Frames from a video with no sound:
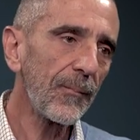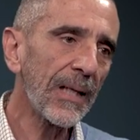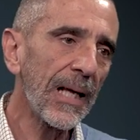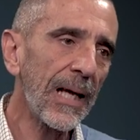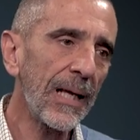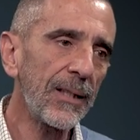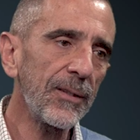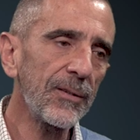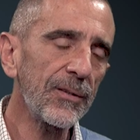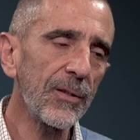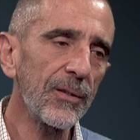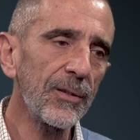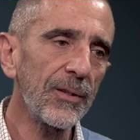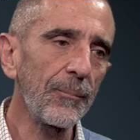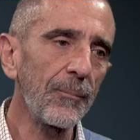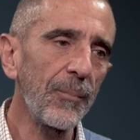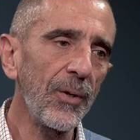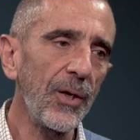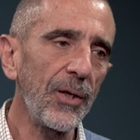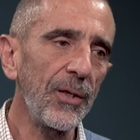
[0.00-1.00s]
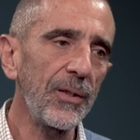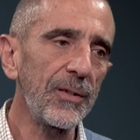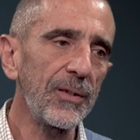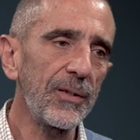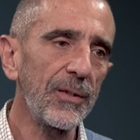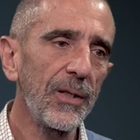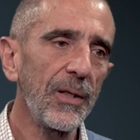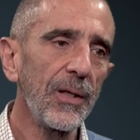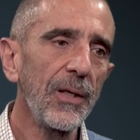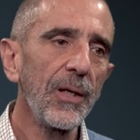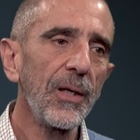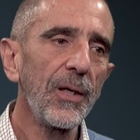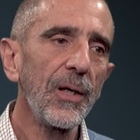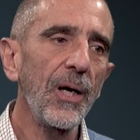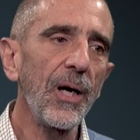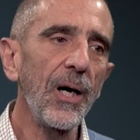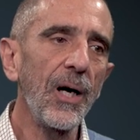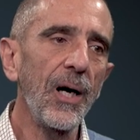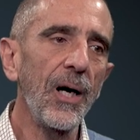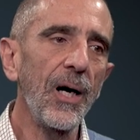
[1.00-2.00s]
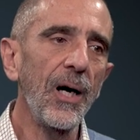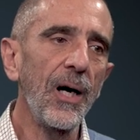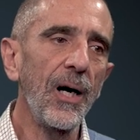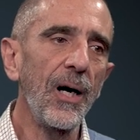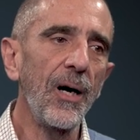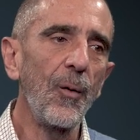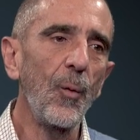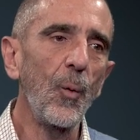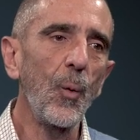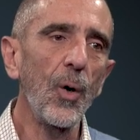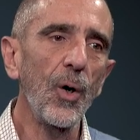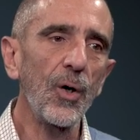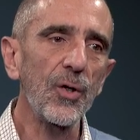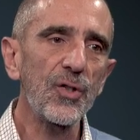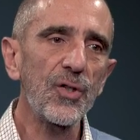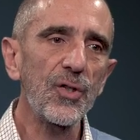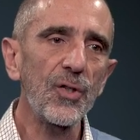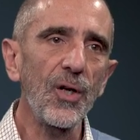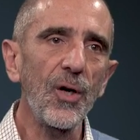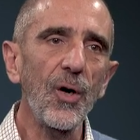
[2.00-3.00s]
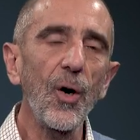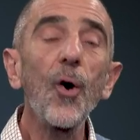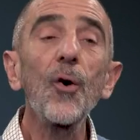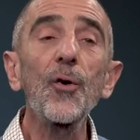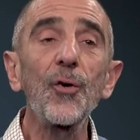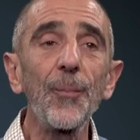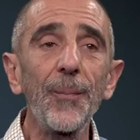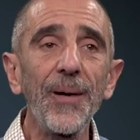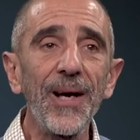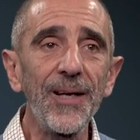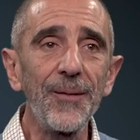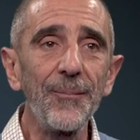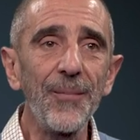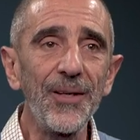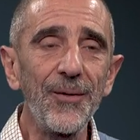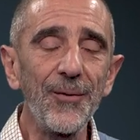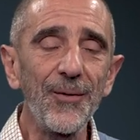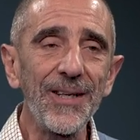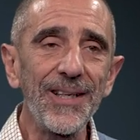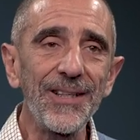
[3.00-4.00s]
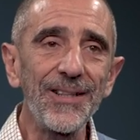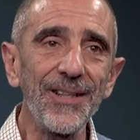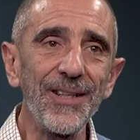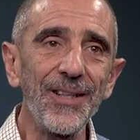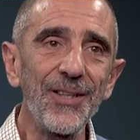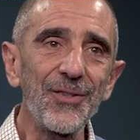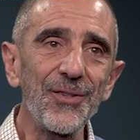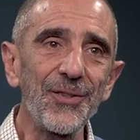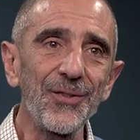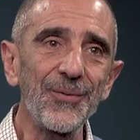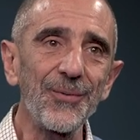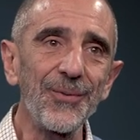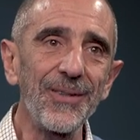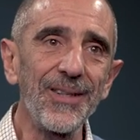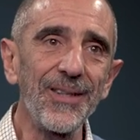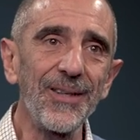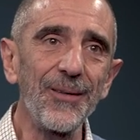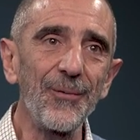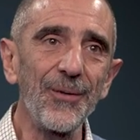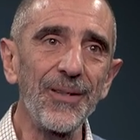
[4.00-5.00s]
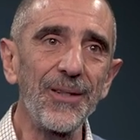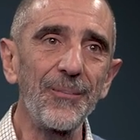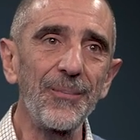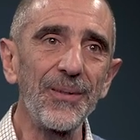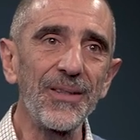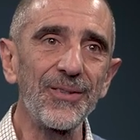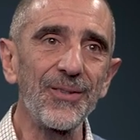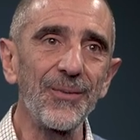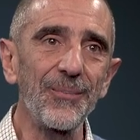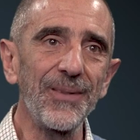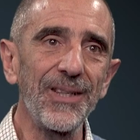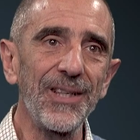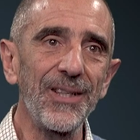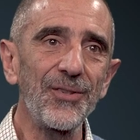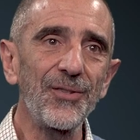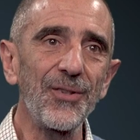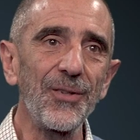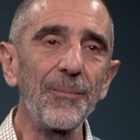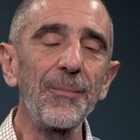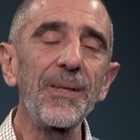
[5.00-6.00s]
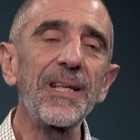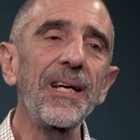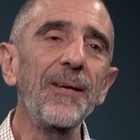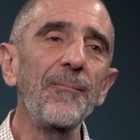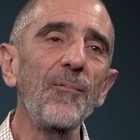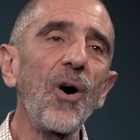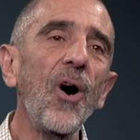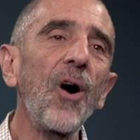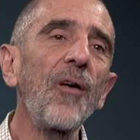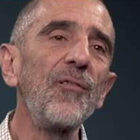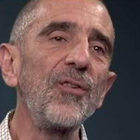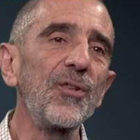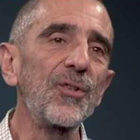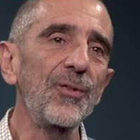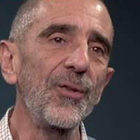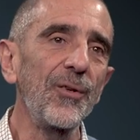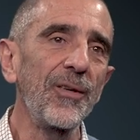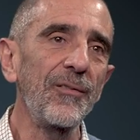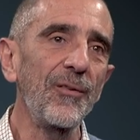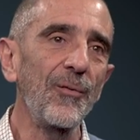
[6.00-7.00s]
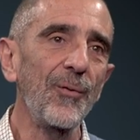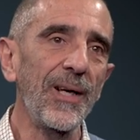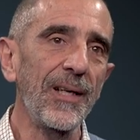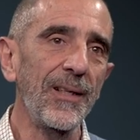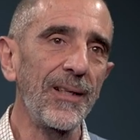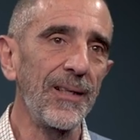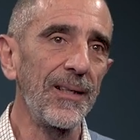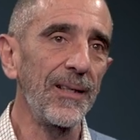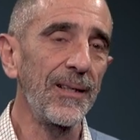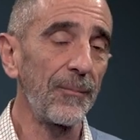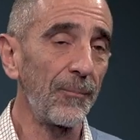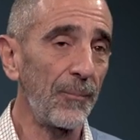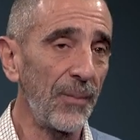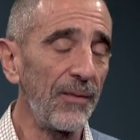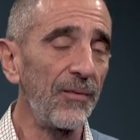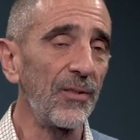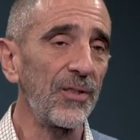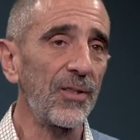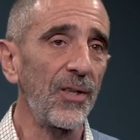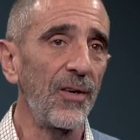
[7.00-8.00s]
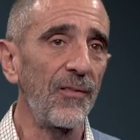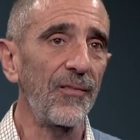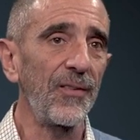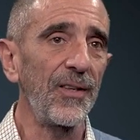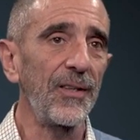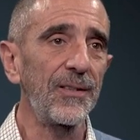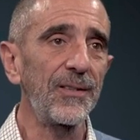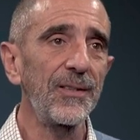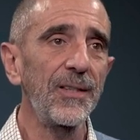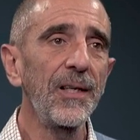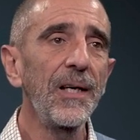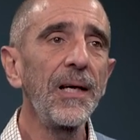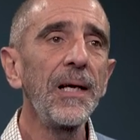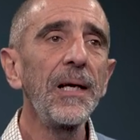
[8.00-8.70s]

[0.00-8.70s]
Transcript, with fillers: at a certain point, uh, was uh, occupied by the United Nations with a, uh, with a peace operation, it became obvious to everyone that the previous conflict